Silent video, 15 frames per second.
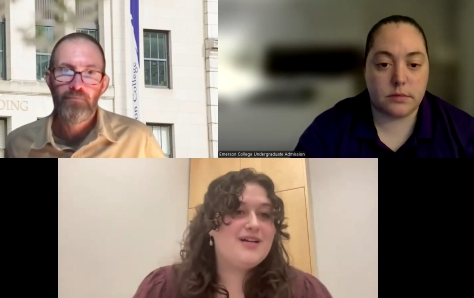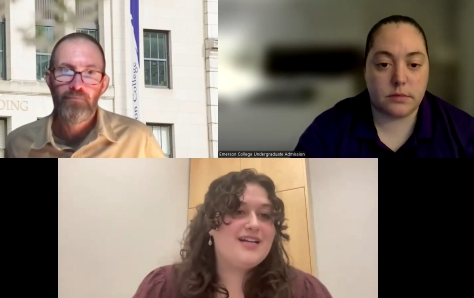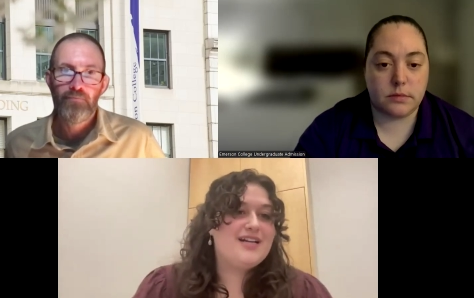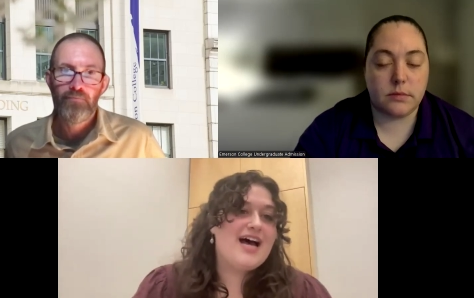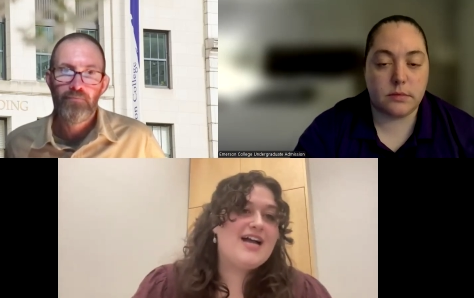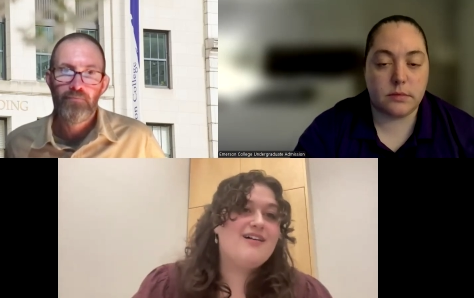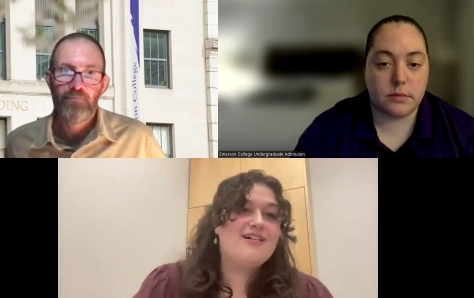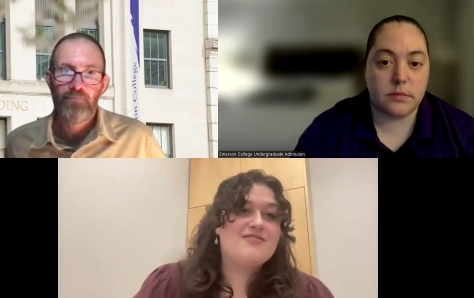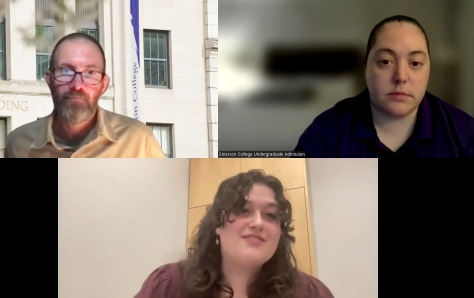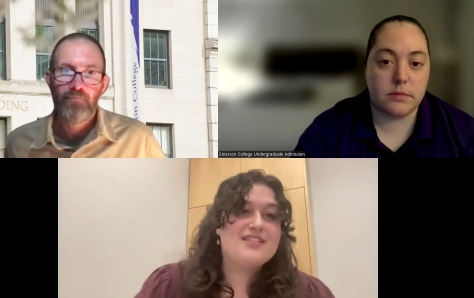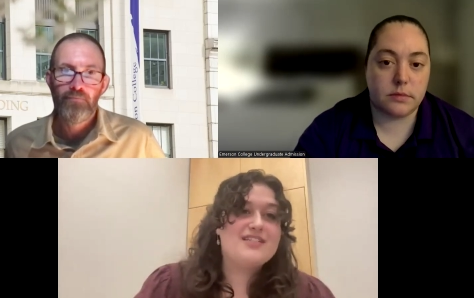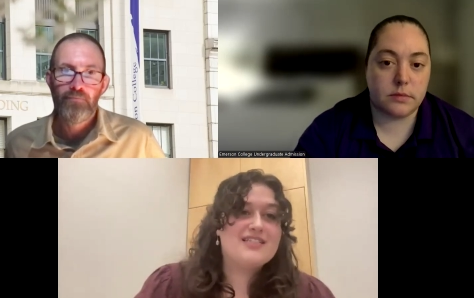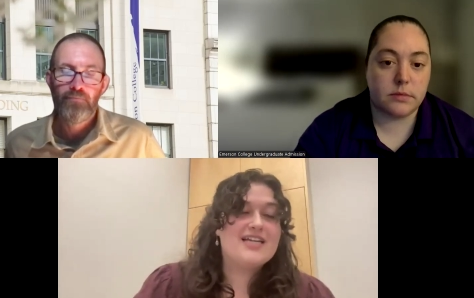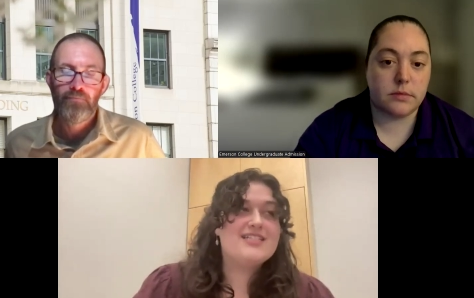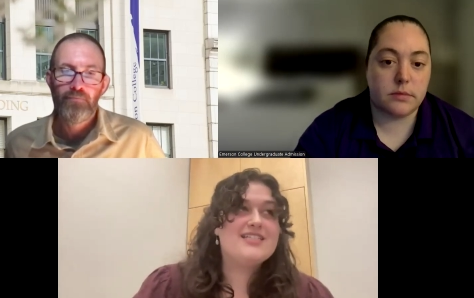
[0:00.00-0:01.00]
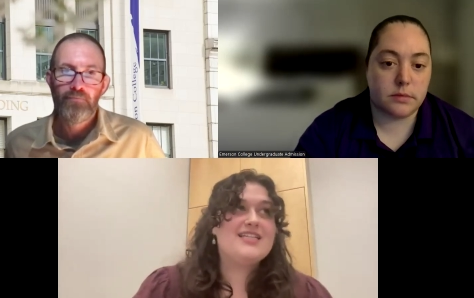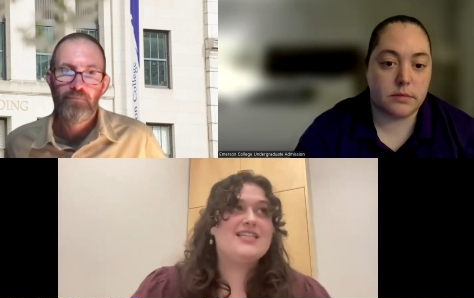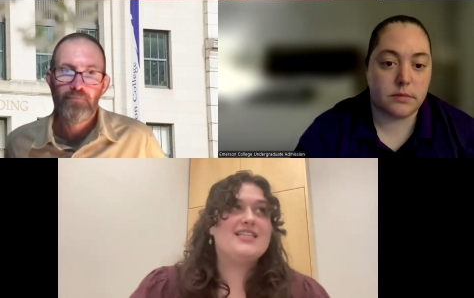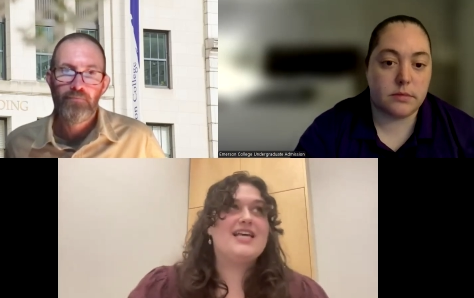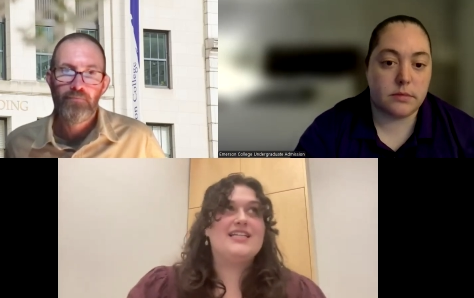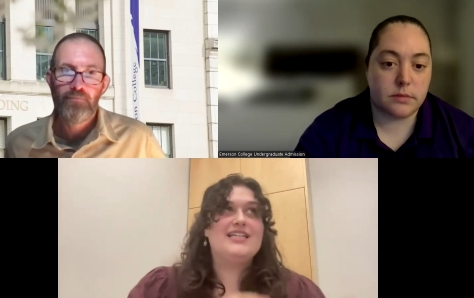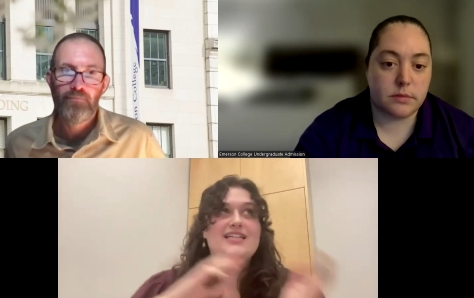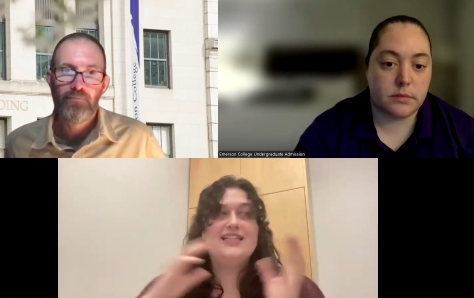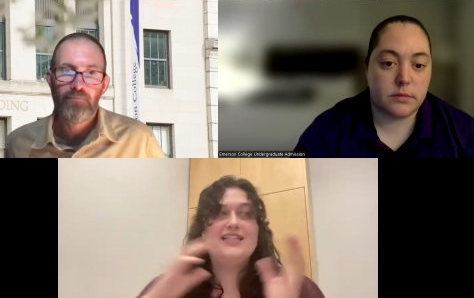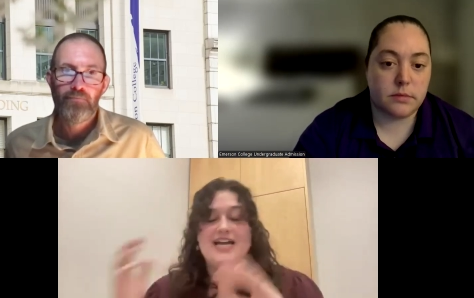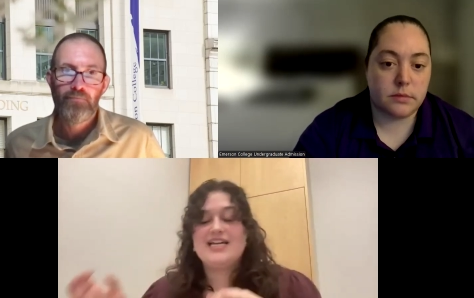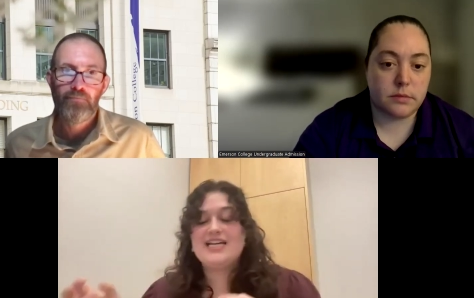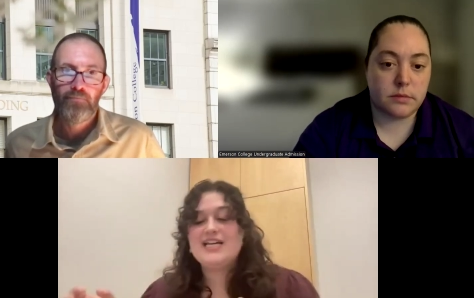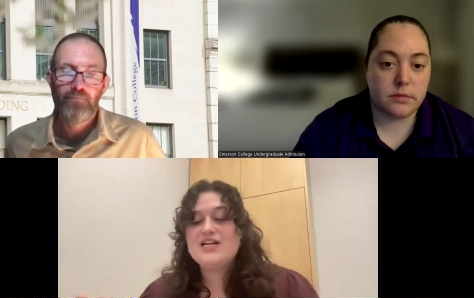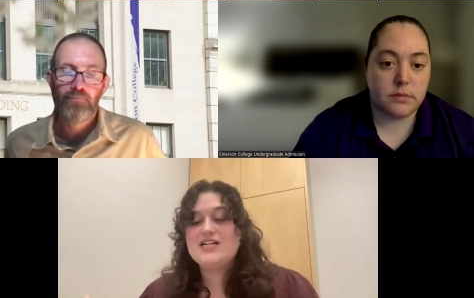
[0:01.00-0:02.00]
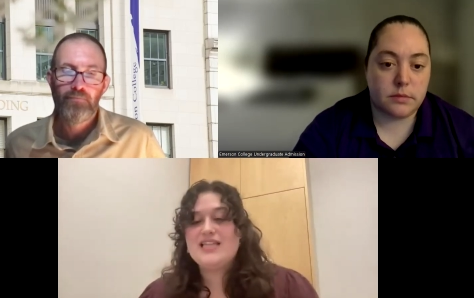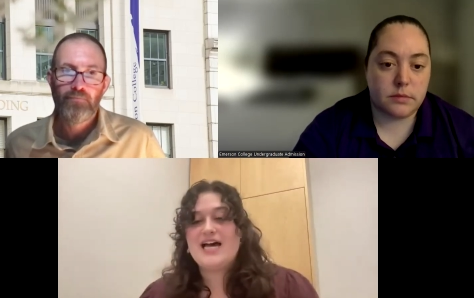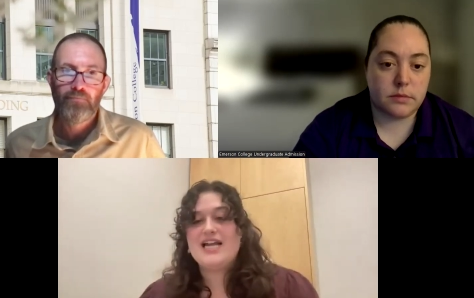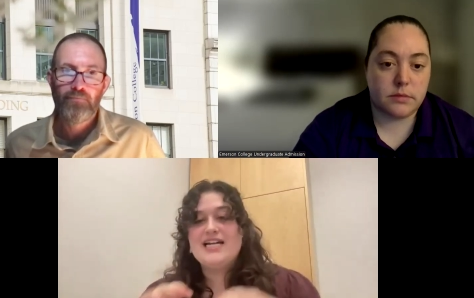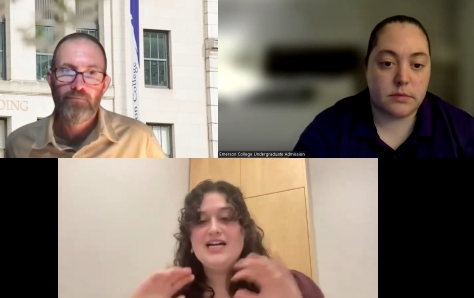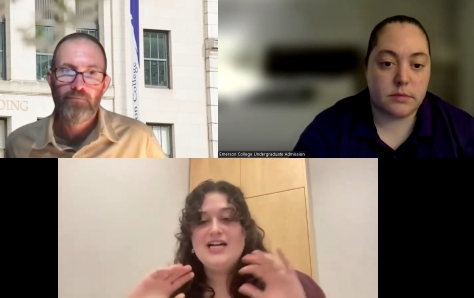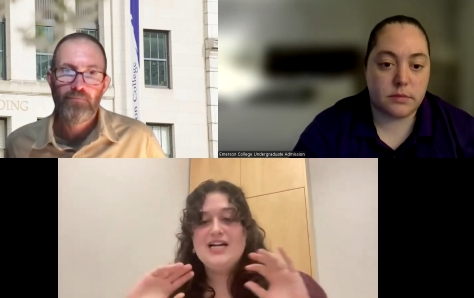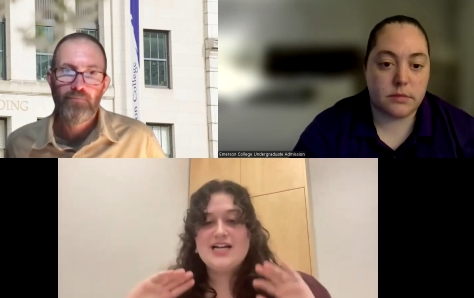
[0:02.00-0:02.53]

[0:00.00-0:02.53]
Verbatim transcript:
Speaker 1: but I got the sense, and then getting here, that